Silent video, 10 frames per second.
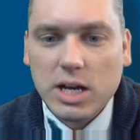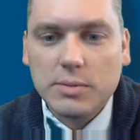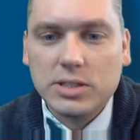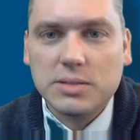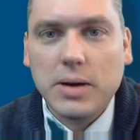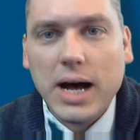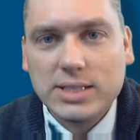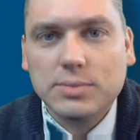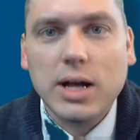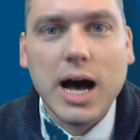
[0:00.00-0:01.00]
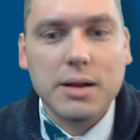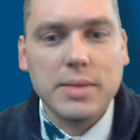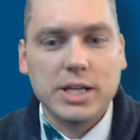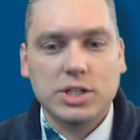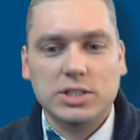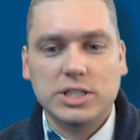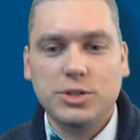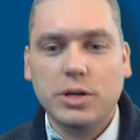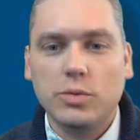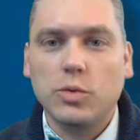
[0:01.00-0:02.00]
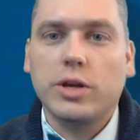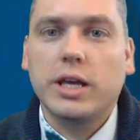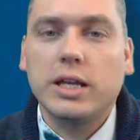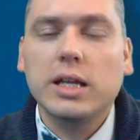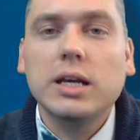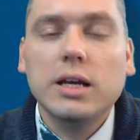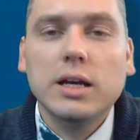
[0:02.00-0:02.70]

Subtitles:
talk about some possible automations that you can work in